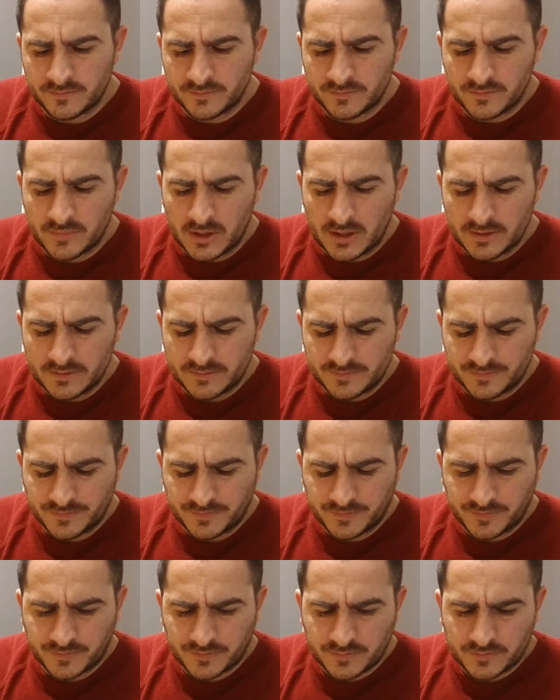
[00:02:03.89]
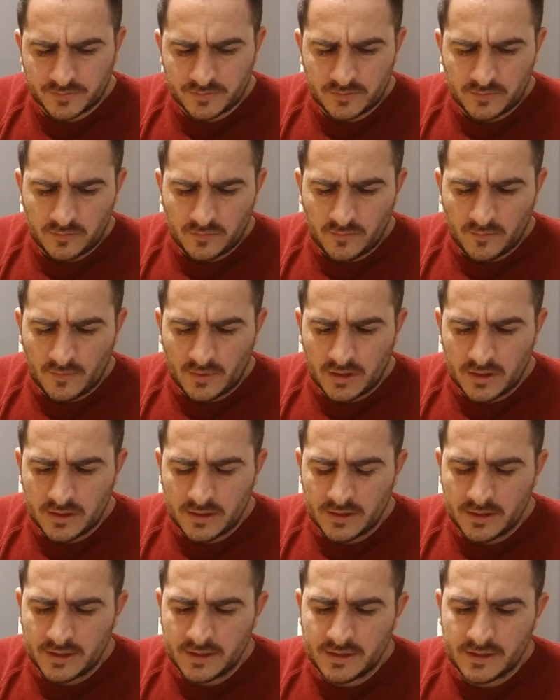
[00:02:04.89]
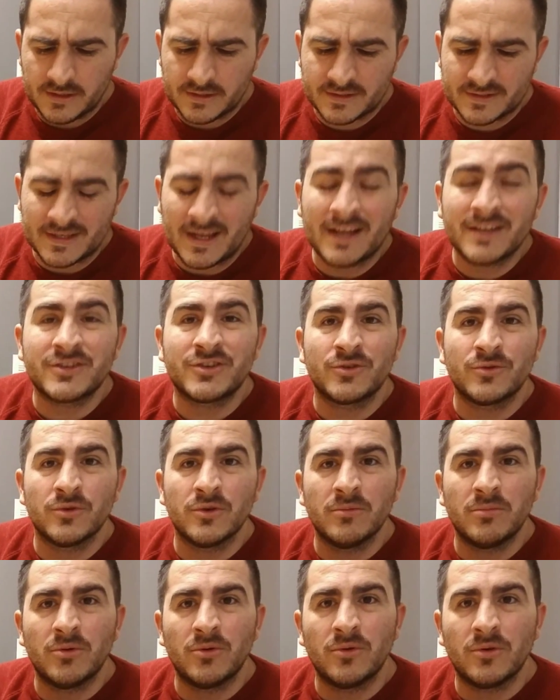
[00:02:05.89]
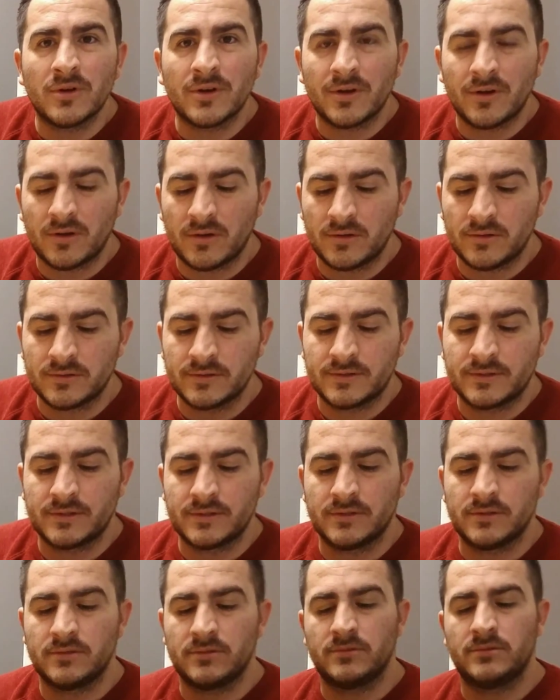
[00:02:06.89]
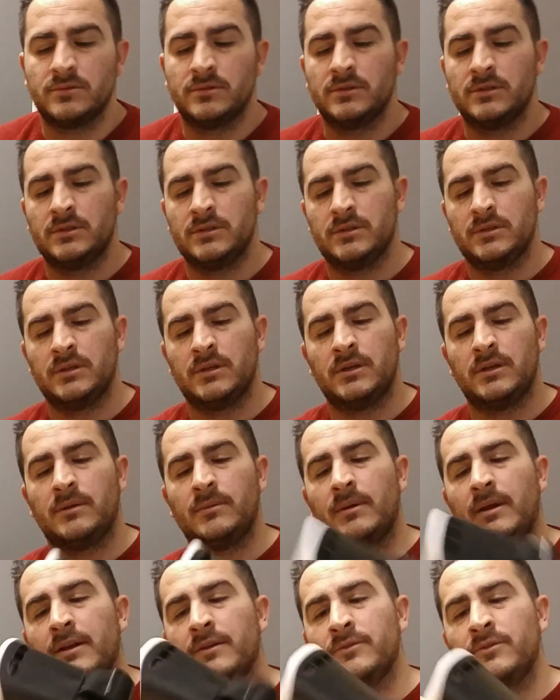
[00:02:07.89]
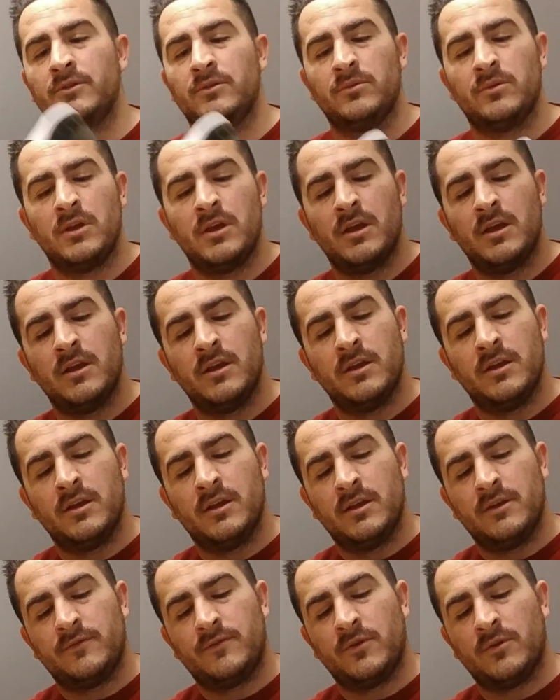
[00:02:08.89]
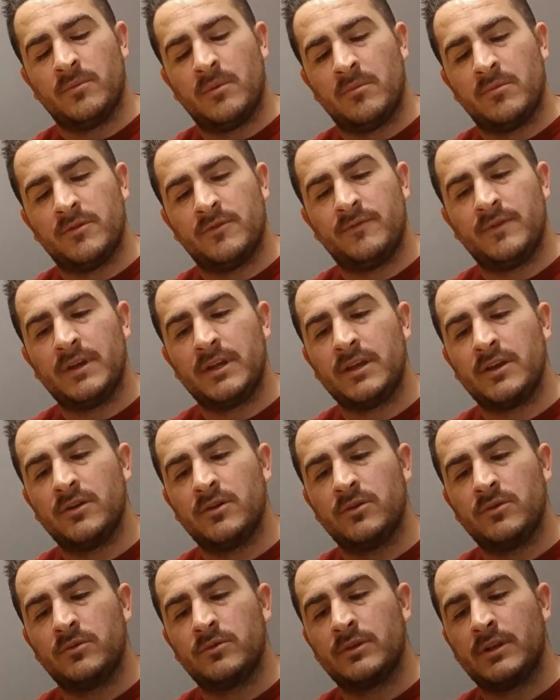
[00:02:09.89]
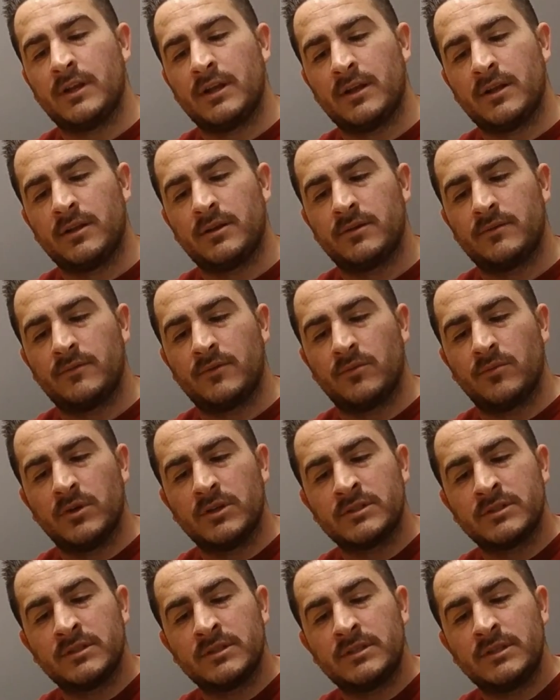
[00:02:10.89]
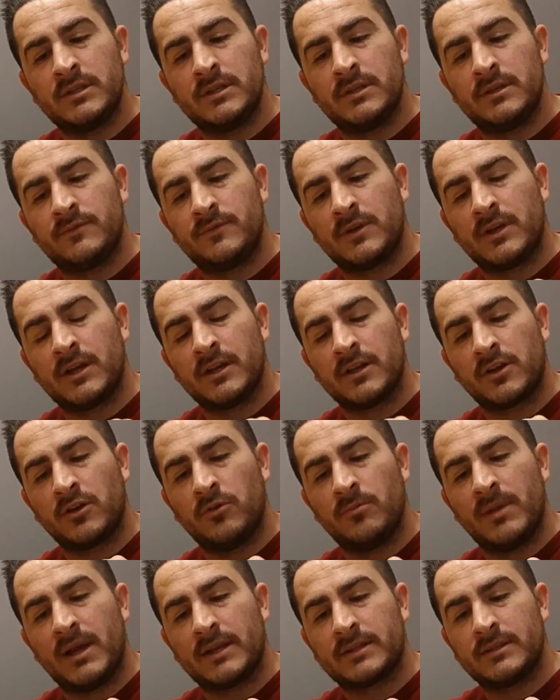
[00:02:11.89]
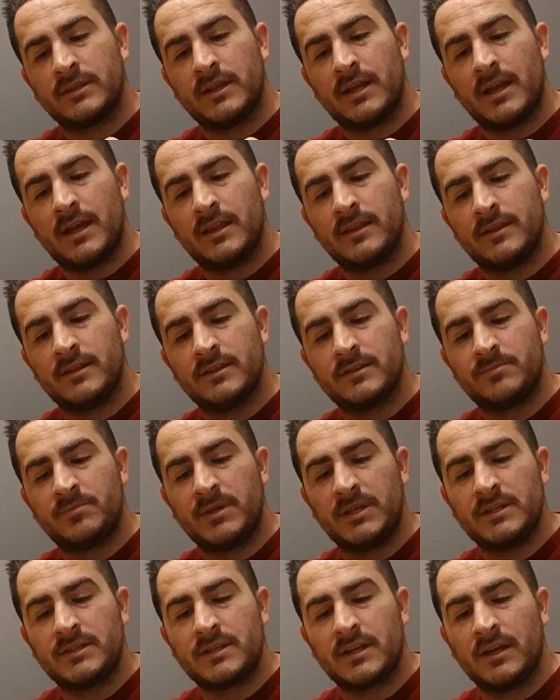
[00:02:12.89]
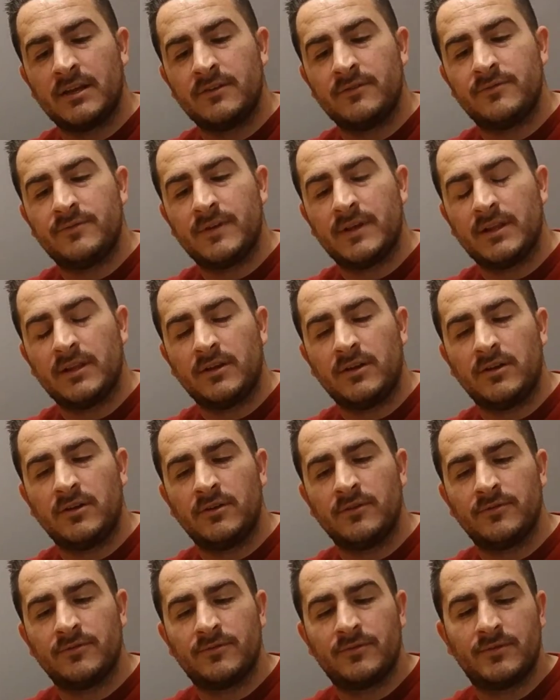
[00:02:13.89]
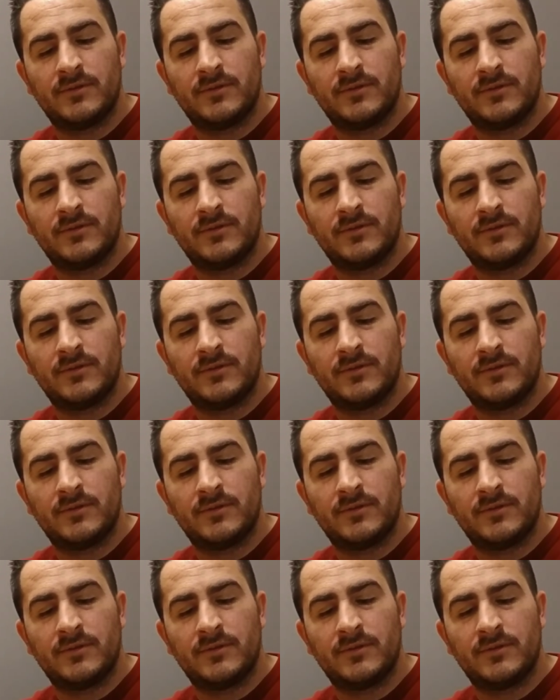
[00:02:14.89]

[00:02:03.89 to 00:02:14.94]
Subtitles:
But it's not durable at all. So I don't know if you remember the video that I originally did. If you kind of go back to that, this piece kind of fell off.